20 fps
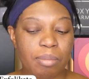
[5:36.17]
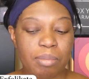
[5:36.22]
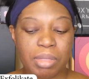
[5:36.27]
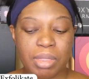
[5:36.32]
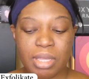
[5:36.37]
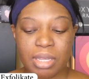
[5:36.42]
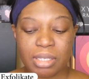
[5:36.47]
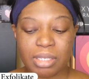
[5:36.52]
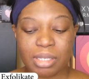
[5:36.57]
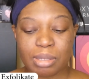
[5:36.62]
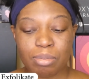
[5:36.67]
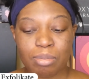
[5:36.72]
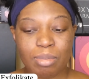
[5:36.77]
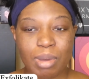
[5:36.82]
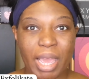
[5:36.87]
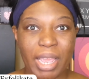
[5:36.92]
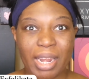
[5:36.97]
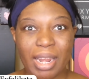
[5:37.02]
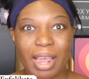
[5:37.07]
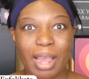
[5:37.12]
this
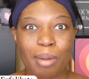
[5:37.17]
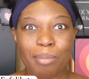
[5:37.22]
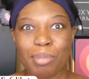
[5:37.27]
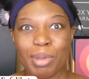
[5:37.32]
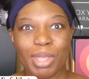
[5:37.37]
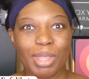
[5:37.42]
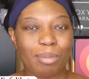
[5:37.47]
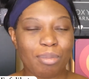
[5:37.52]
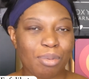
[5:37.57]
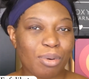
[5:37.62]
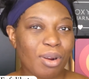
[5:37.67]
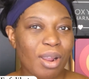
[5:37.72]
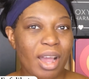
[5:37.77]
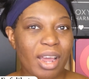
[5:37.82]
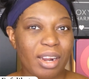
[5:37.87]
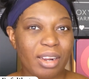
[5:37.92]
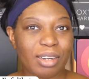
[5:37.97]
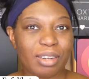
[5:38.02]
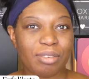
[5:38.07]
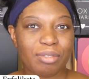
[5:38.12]
might not be the
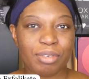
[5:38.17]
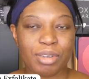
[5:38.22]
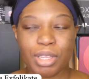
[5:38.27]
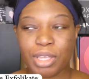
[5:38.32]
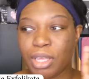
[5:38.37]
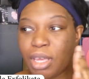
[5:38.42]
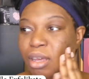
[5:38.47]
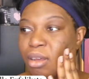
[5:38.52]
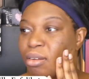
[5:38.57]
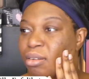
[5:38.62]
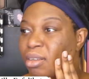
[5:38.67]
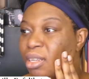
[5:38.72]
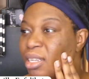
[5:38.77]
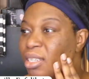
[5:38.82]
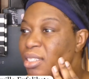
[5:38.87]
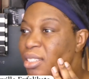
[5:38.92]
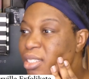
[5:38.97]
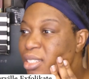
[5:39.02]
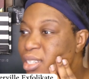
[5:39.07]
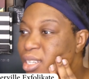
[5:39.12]
product for you
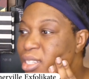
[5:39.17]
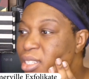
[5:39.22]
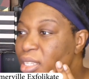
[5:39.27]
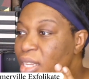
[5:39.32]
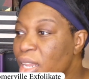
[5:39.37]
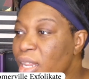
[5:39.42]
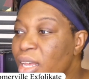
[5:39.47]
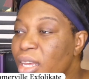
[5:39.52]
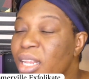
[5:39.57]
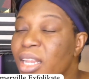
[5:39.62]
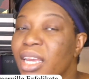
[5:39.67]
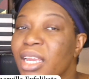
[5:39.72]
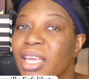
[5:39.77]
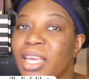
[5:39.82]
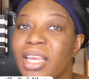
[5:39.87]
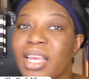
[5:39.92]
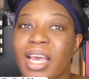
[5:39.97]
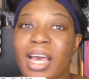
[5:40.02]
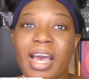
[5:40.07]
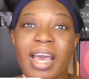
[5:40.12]
because it doesn't look like
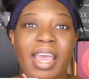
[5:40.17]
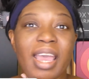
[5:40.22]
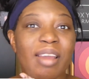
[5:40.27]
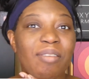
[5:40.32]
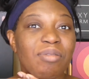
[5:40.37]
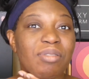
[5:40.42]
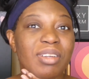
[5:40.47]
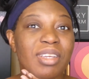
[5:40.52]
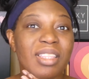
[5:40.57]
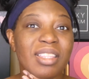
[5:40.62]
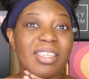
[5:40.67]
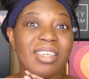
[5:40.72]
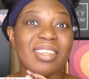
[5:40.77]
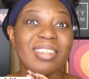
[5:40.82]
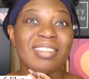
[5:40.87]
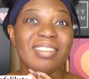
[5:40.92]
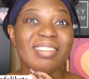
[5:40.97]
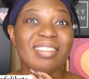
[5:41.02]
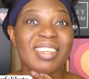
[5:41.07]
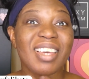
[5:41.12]
it got
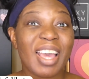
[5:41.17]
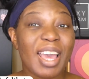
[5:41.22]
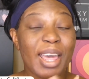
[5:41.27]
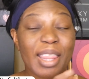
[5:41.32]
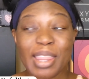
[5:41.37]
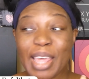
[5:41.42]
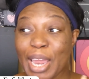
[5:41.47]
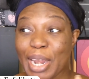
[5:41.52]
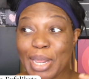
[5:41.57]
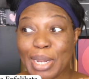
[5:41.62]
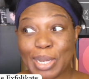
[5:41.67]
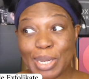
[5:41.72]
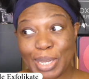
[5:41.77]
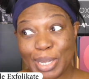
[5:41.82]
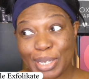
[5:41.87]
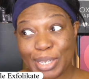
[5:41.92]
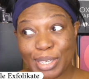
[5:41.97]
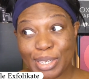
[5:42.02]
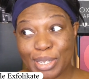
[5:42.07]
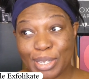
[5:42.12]
everything that it
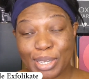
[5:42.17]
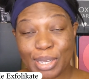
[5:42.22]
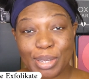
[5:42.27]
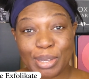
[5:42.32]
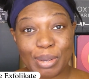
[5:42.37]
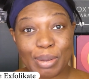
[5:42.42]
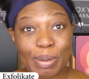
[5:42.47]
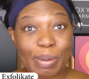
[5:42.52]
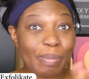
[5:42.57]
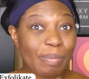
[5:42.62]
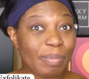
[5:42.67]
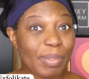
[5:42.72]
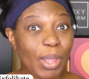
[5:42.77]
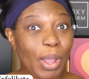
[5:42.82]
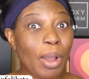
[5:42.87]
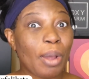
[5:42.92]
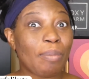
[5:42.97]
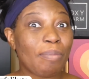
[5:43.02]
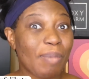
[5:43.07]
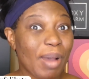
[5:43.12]
needed to
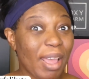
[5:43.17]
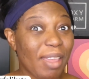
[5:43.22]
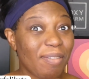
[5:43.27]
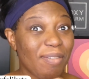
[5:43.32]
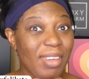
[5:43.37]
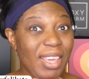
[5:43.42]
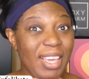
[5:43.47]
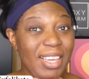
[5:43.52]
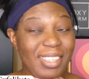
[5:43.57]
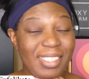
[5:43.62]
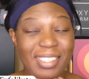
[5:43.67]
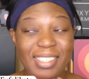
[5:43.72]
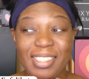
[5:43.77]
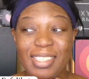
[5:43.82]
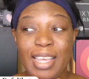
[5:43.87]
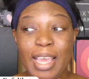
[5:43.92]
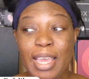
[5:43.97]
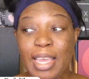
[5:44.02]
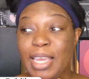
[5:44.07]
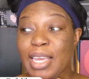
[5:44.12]
on my face.
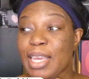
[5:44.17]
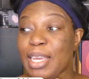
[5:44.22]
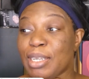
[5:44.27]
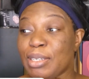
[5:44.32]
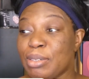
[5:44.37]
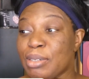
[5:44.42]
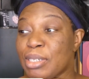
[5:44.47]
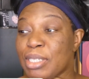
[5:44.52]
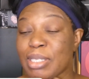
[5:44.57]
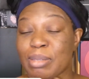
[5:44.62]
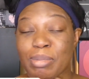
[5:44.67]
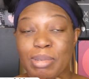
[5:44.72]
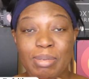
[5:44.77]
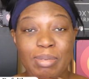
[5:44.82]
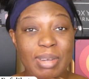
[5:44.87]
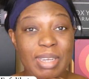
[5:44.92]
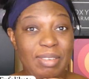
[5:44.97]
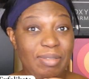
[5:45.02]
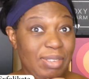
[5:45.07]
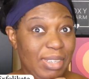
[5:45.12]
And trust me,
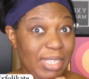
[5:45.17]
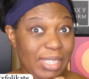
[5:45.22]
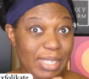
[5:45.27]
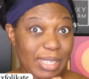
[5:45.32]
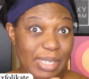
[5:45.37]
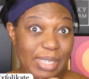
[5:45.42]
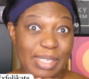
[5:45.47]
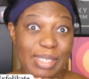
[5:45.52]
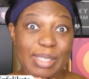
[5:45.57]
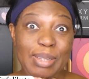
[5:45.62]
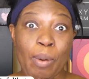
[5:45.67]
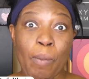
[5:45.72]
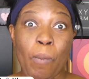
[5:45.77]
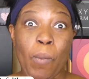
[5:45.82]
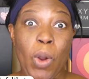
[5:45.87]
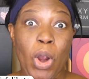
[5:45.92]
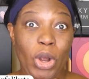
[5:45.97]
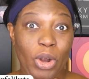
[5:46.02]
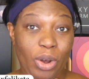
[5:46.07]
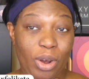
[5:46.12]
my face needs some
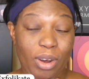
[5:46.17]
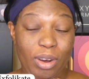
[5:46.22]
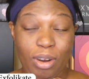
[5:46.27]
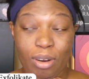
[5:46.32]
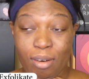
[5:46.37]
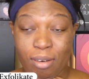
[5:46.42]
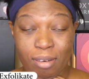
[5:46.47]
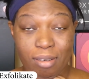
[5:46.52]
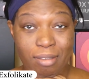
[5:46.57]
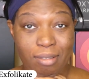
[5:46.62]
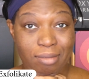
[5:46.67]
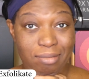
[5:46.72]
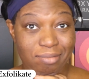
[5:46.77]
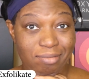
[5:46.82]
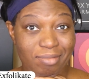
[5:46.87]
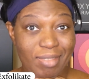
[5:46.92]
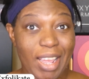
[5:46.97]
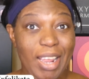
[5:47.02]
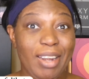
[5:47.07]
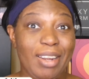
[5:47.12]
work, girl.
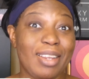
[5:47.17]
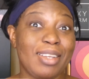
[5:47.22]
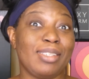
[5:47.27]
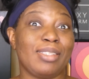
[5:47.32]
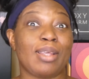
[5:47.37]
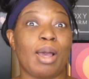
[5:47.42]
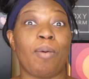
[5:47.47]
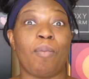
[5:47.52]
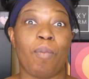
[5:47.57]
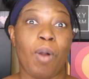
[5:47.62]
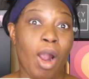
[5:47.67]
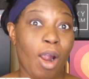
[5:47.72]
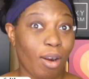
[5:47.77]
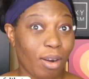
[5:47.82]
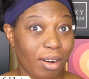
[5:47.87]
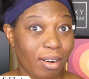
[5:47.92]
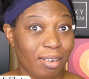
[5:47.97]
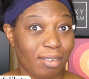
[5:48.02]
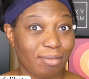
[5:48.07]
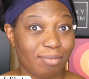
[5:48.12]
It needs some work.